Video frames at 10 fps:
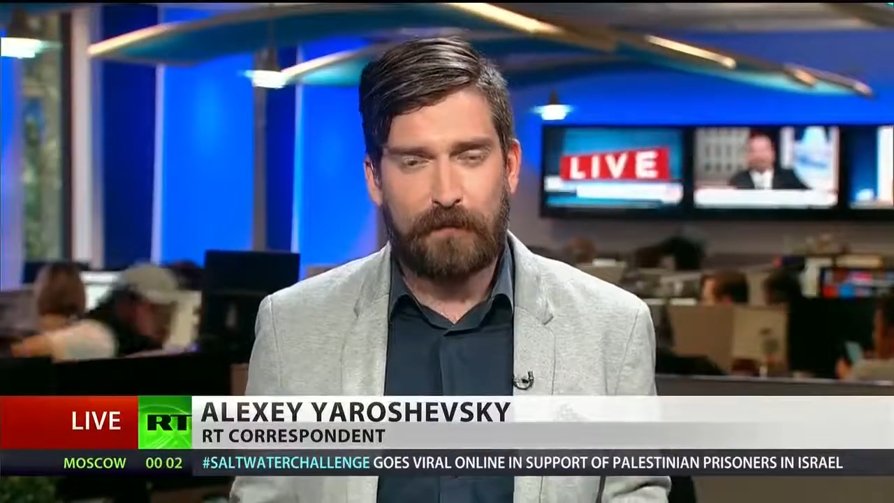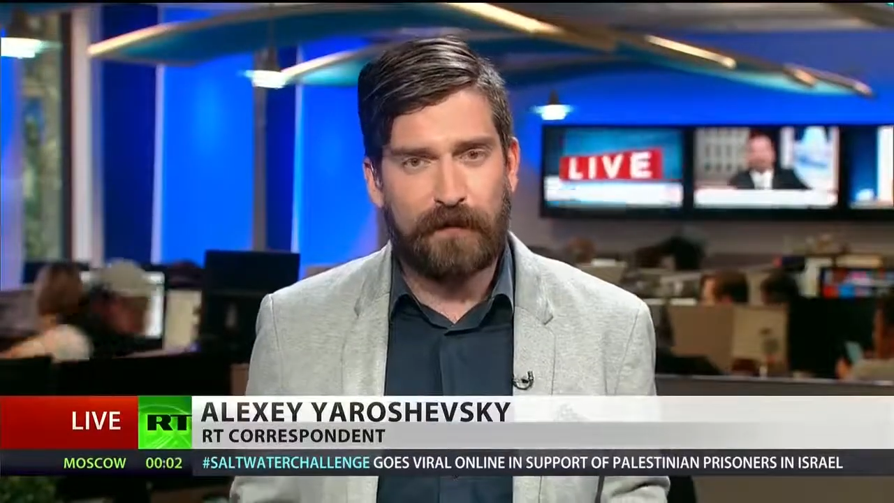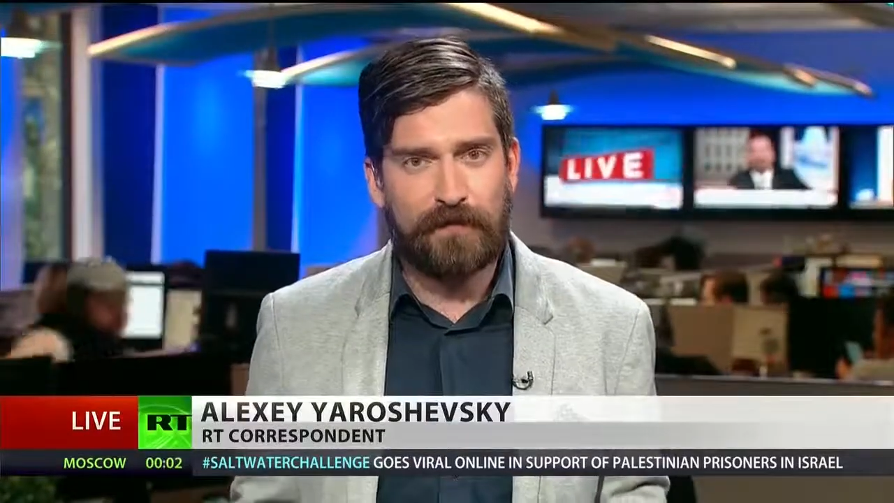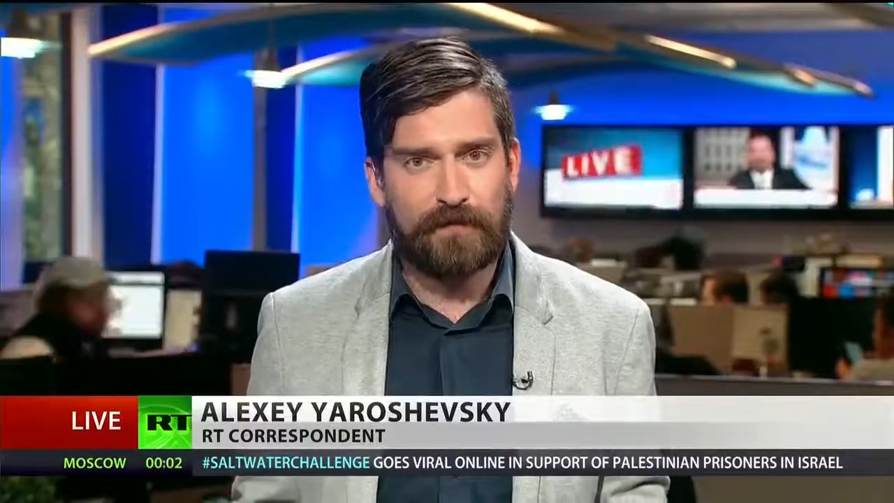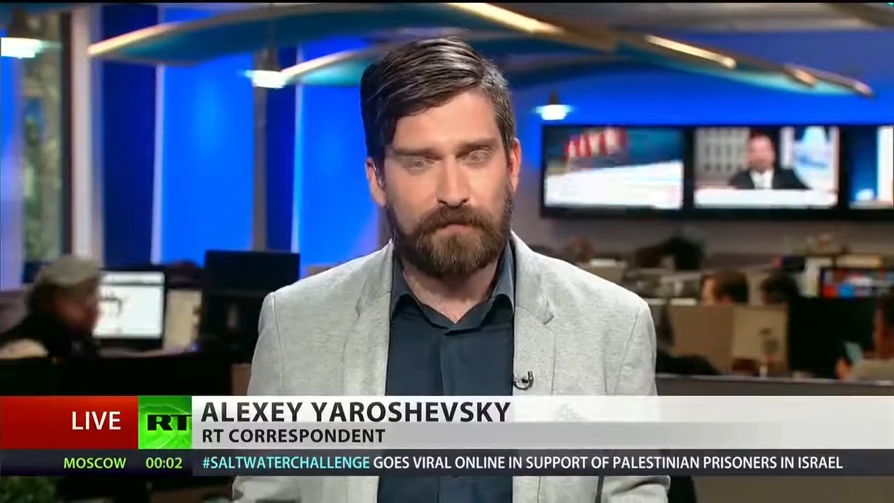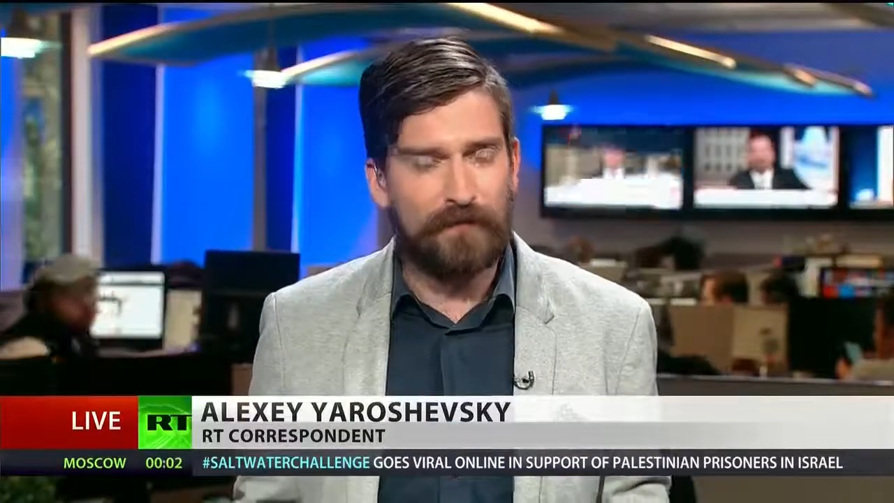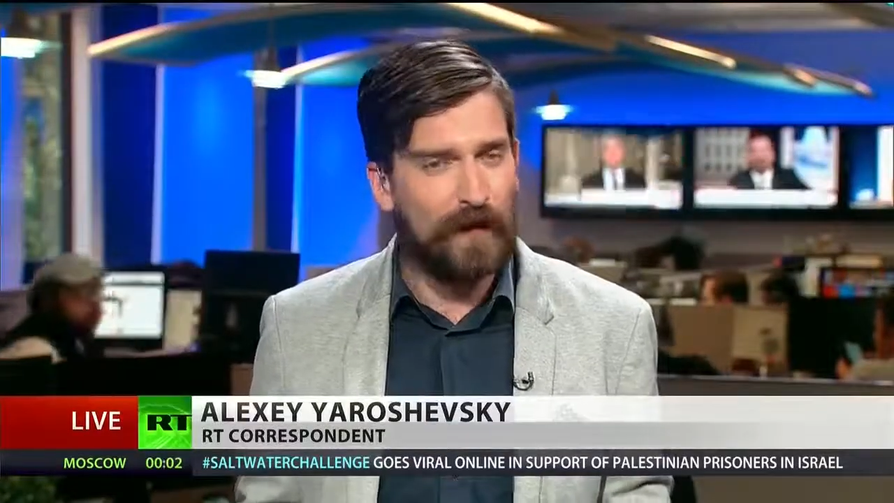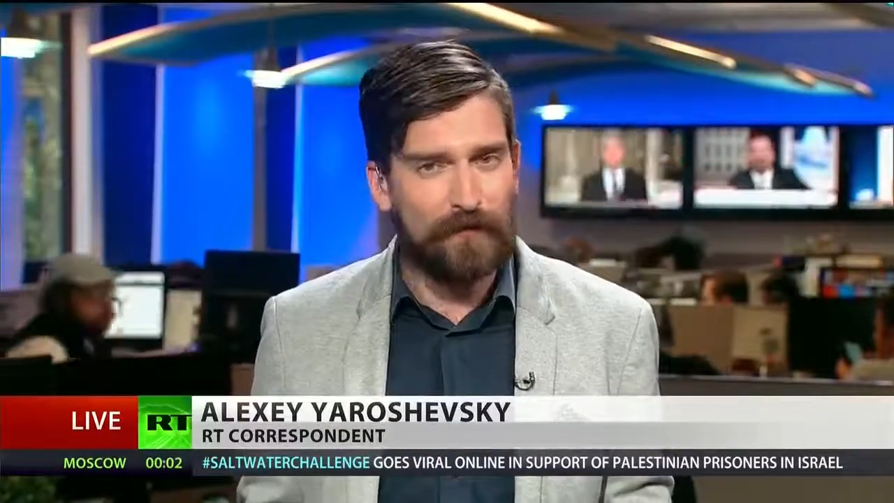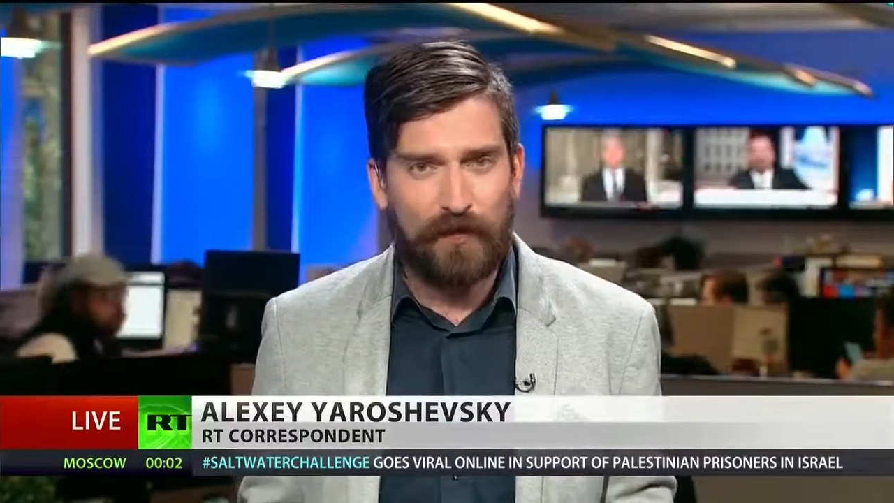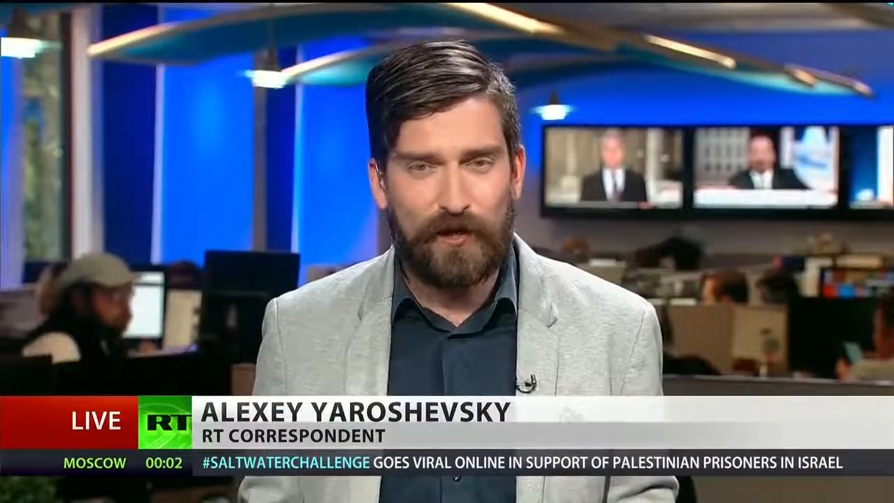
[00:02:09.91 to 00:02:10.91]
but it's
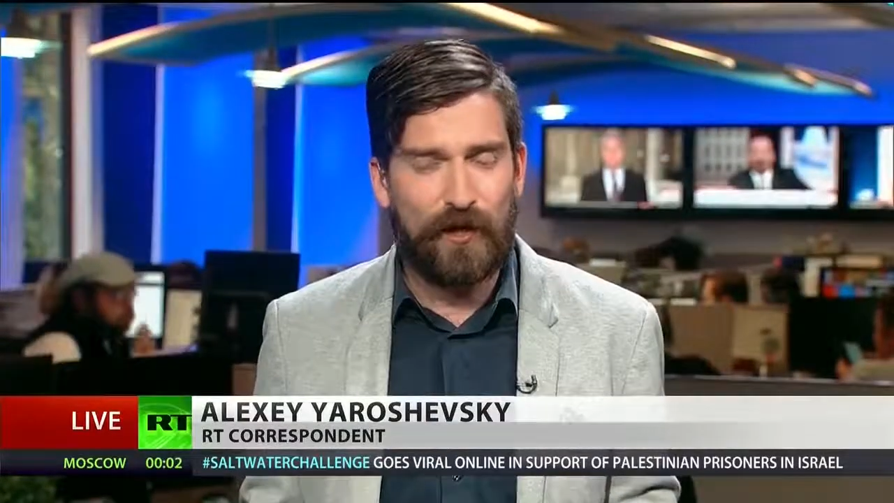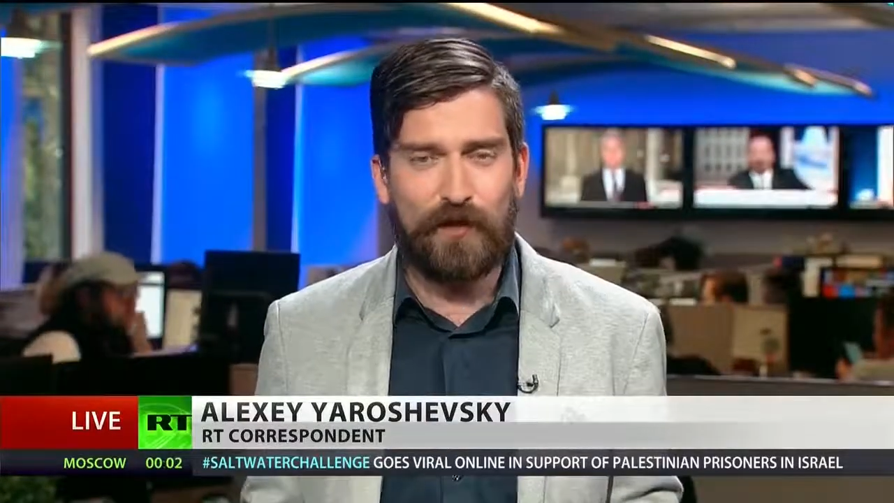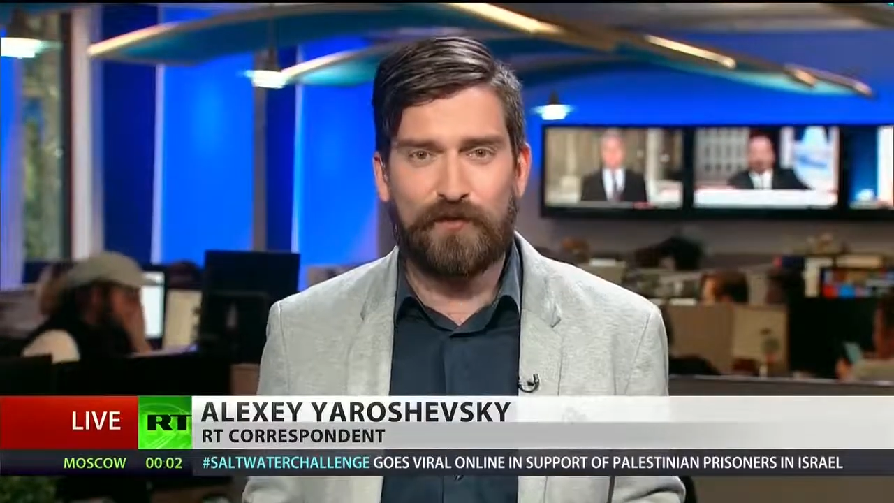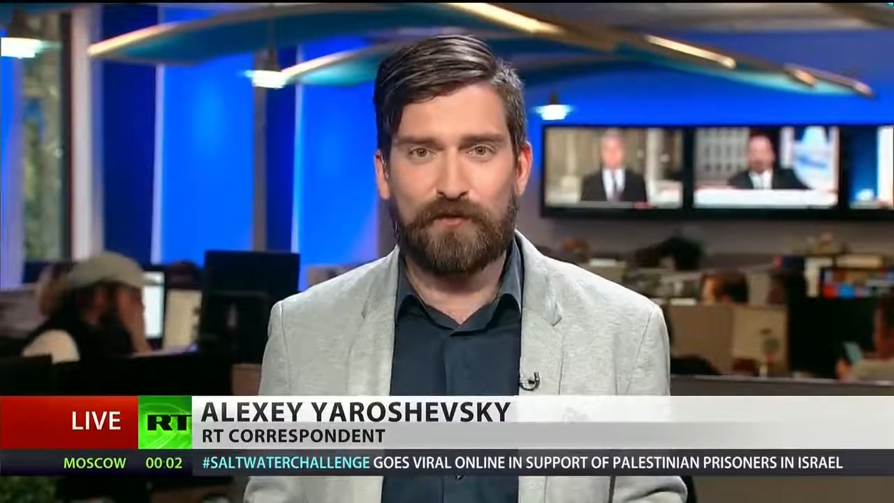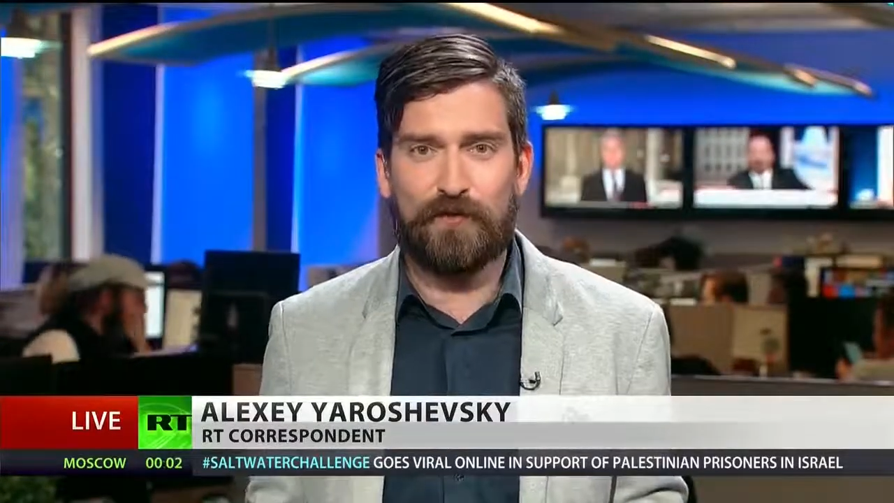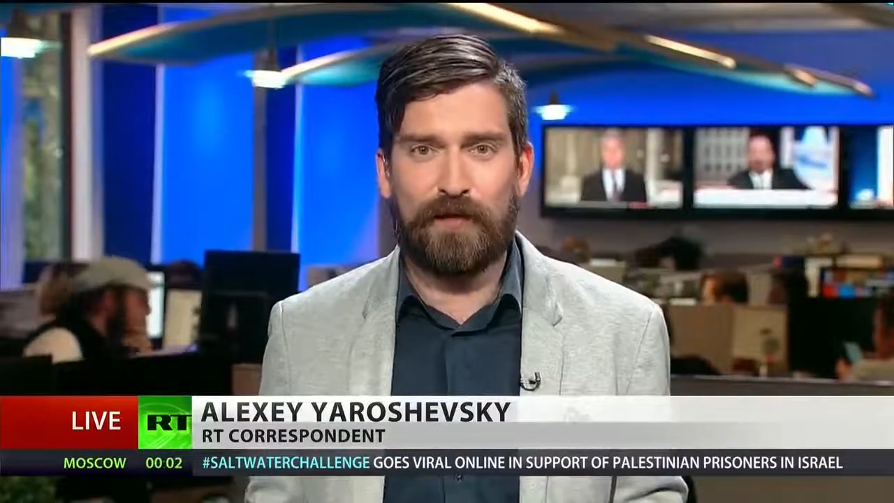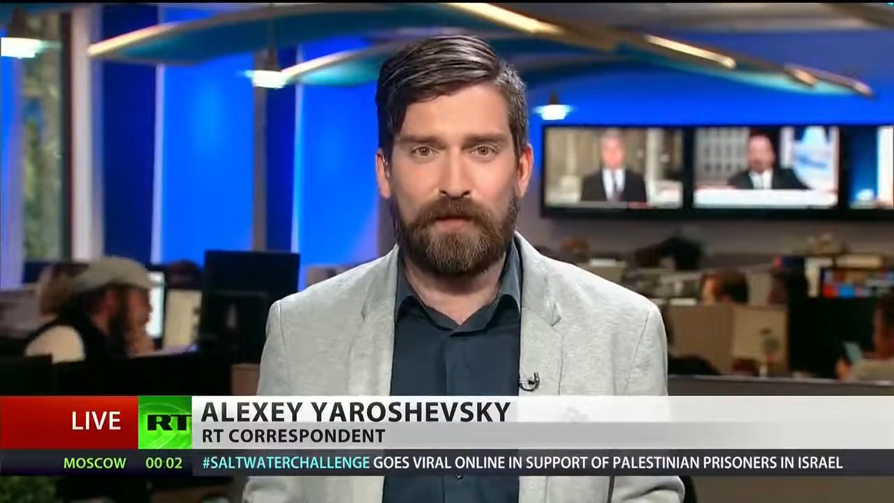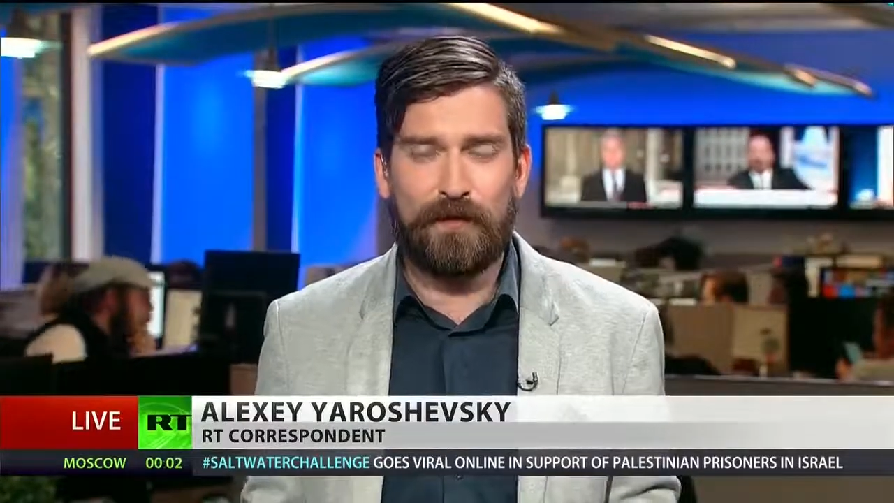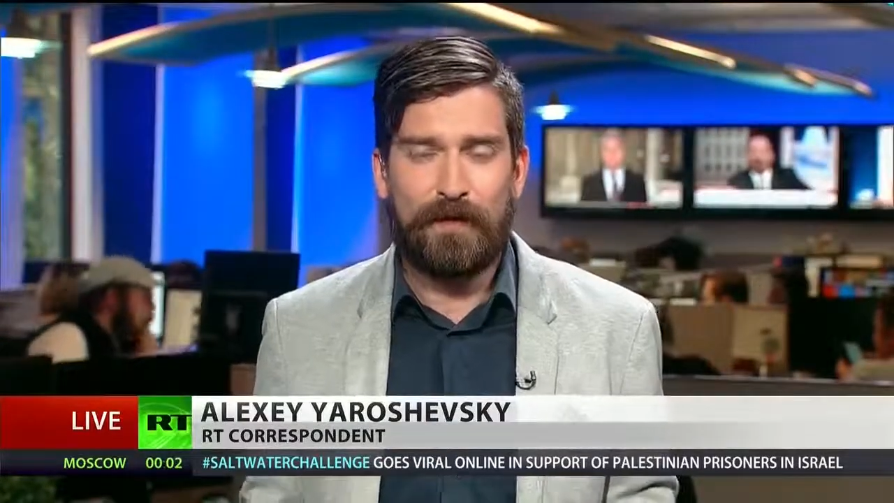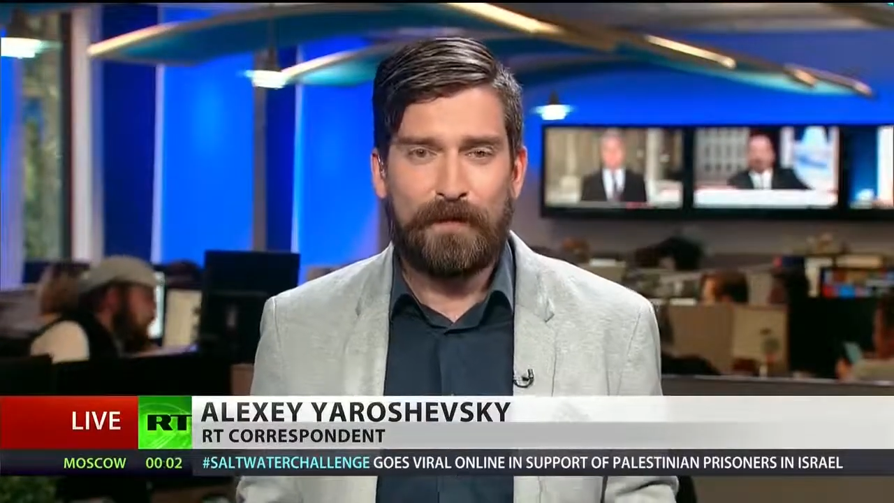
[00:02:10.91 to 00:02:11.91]
not really hard
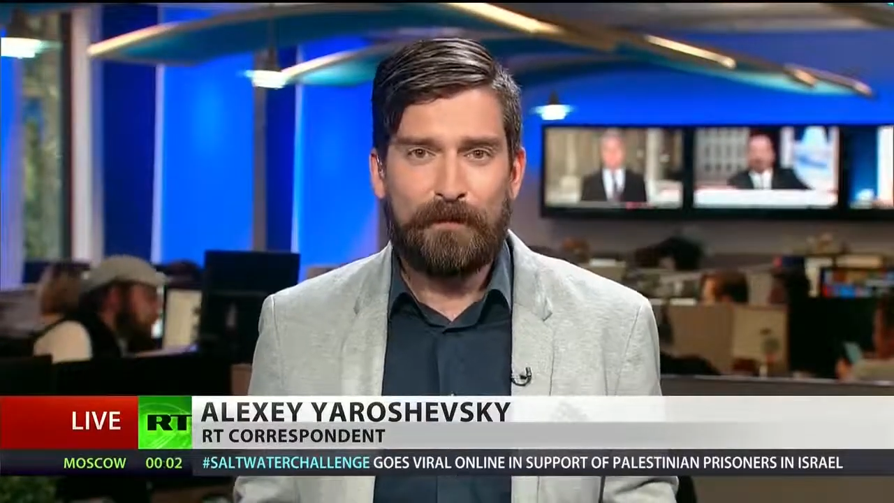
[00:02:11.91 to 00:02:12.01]
to